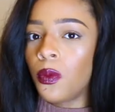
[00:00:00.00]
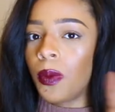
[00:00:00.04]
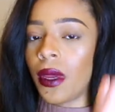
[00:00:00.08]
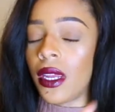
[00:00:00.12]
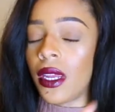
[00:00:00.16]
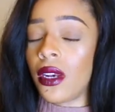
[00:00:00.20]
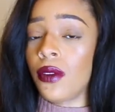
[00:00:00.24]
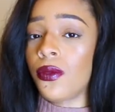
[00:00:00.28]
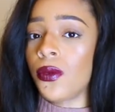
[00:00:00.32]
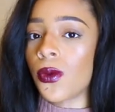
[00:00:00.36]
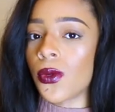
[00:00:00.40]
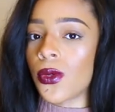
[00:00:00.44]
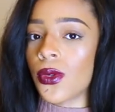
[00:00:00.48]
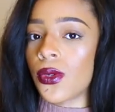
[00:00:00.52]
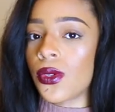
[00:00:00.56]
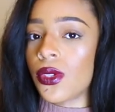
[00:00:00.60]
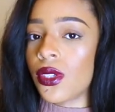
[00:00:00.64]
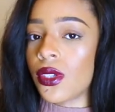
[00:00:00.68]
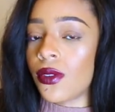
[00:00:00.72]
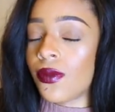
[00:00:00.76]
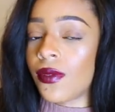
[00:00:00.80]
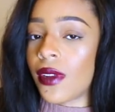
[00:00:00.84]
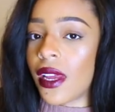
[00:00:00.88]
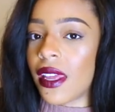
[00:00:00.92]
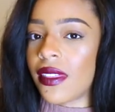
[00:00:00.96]
or pinafores or
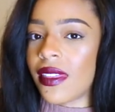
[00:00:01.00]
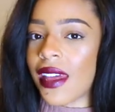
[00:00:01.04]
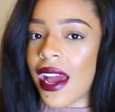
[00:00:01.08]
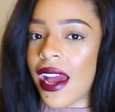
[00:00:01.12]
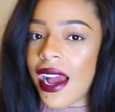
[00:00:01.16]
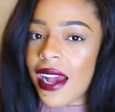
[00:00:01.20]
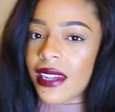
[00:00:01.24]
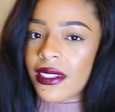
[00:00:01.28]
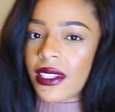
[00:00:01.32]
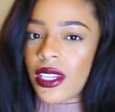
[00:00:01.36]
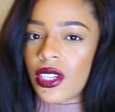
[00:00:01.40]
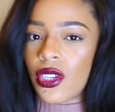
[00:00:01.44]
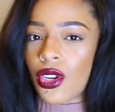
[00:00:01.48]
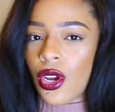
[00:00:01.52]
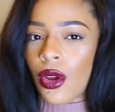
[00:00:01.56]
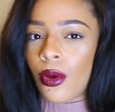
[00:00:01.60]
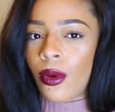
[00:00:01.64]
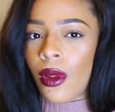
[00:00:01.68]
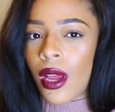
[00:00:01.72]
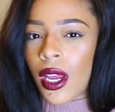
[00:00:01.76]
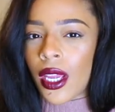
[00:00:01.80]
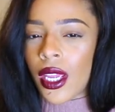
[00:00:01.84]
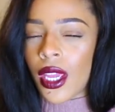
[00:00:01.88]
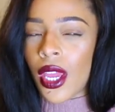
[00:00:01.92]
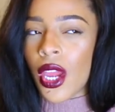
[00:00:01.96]
stuff like that, as I don't
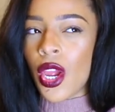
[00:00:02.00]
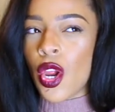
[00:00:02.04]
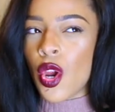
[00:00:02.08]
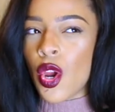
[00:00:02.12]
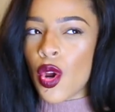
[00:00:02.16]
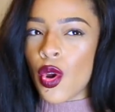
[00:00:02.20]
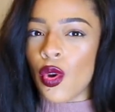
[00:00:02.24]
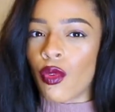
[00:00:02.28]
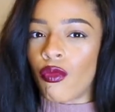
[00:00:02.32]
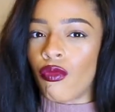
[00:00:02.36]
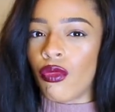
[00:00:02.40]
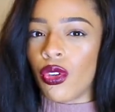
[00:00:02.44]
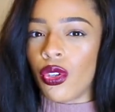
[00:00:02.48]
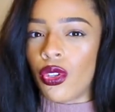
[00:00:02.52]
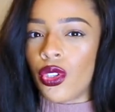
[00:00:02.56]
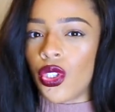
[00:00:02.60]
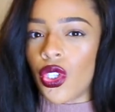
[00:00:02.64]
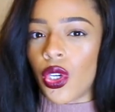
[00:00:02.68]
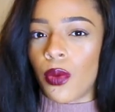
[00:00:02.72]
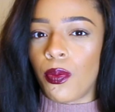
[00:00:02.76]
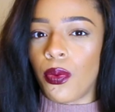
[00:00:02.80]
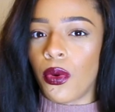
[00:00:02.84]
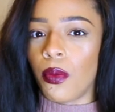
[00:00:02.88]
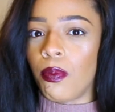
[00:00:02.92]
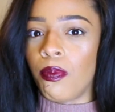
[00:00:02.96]
like
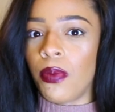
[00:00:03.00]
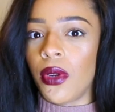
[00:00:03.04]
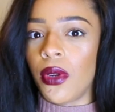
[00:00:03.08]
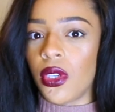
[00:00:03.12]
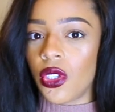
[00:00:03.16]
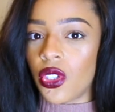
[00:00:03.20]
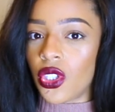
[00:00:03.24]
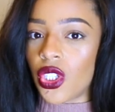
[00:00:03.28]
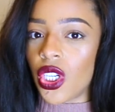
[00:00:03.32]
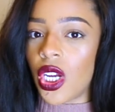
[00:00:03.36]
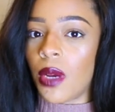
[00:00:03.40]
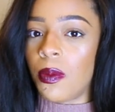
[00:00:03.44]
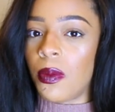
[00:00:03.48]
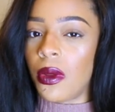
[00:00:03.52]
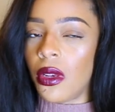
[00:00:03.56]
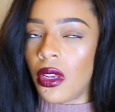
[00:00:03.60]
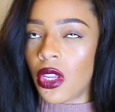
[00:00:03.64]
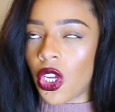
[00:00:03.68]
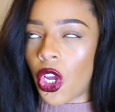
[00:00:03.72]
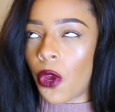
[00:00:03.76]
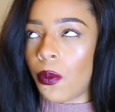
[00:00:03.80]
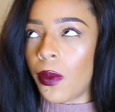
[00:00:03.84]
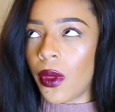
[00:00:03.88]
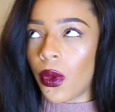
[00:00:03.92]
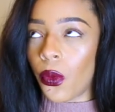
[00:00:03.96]
ruch up or bunch up and
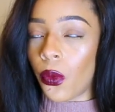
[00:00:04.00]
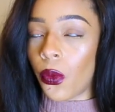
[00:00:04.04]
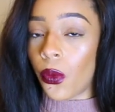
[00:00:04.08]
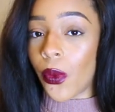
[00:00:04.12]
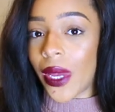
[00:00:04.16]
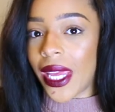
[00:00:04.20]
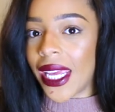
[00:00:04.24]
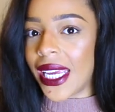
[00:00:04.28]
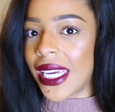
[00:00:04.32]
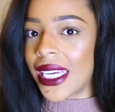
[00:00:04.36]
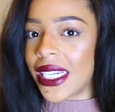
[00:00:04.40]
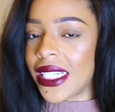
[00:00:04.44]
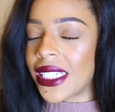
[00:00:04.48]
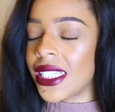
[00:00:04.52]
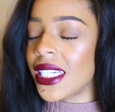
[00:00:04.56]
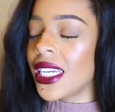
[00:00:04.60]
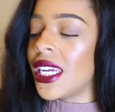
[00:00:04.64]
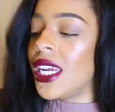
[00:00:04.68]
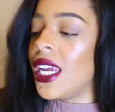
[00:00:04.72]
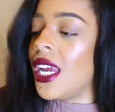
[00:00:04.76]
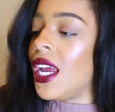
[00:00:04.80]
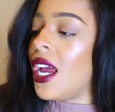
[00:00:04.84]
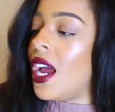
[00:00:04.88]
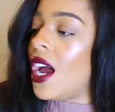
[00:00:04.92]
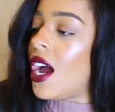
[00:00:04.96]
look a bit weird.
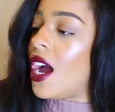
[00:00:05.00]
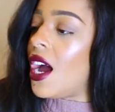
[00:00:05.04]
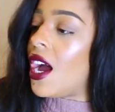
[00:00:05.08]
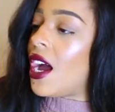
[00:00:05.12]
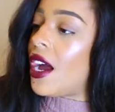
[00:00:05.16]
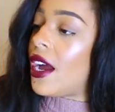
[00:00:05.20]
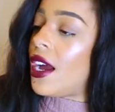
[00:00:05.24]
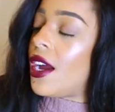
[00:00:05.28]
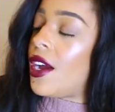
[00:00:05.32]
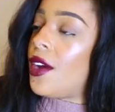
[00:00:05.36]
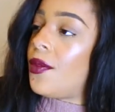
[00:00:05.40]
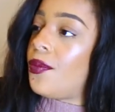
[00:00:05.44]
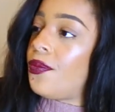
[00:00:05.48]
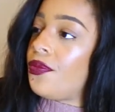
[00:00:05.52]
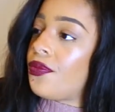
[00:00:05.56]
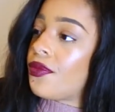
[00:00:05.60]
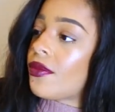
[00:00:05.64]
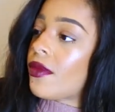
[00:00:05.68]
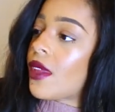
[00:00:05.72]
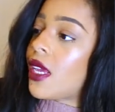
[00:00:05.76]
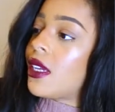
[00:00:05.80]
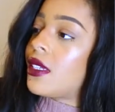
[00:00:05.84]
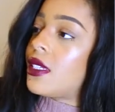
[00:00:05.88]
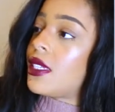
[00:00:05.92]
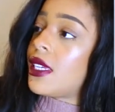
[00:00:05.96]

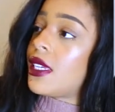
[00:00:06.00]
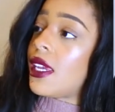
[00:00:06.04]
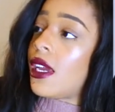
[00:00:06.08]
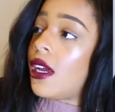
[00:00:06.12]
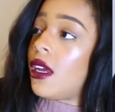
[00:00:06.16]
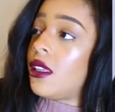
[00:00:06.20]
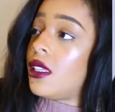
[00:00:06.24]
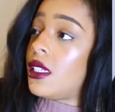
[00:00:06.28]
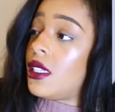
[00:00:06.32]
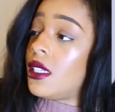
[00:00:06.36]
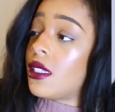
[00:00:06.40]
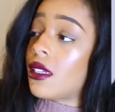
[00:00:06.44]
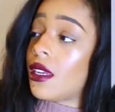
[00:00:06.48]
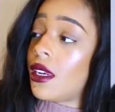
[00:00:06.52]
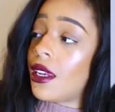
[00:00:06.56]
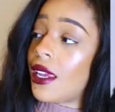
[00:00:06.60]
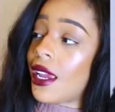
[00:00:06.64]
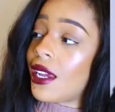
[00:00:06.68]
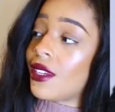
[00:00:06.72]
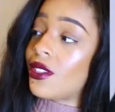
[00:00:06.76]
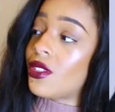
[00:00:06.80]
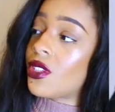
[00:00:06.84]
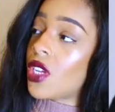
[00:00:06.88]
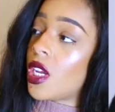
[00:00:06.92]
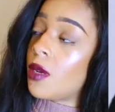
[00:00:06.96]
So yeah, this is going to
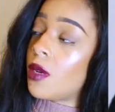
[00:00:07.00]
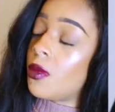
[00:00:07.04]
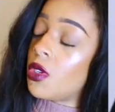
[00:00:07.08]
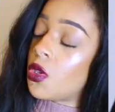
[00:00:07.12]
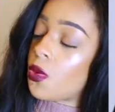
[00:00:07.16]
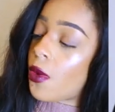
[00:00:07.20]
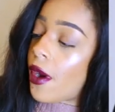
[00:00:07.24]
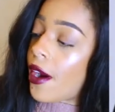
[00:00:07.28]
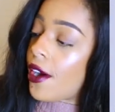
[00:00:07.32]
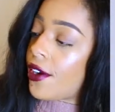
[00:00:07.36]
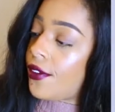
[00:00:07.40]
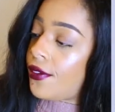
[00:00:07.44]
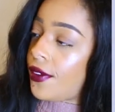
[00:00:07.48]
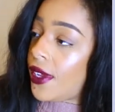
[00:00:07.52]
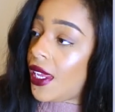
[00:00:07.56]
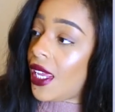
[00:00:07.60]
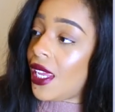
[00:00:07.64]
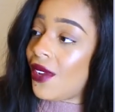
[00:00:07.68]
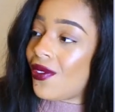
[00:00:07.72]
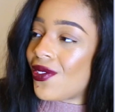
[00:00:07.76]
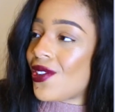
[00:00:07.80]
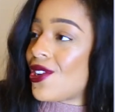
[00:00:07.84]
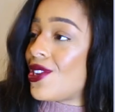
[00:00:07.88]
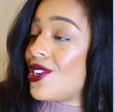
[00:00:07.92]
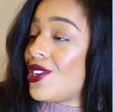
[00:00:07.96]
get so much wear out of it,
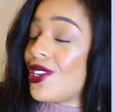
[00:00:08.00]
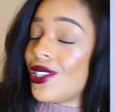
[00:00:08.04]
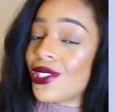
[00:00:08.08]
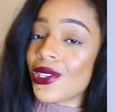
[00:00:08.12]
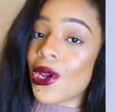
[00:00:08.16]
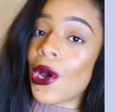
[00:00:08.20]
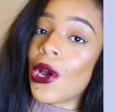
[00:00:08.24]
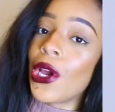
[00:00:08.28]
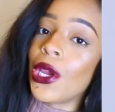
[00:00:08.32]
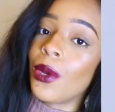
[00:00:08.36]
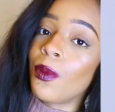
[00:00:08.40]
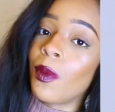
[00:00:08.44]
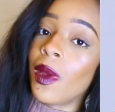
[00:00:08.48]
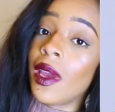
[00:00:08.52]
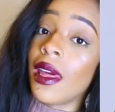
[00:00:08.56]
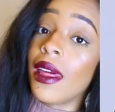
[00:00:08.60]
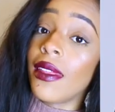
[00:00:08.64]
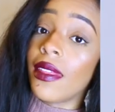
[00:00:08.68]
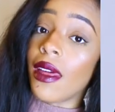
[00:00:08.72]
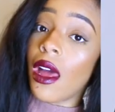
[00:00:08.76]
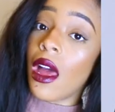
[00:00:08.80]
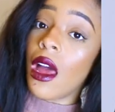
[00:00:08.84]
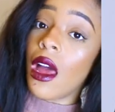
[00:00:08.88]
even on its own, with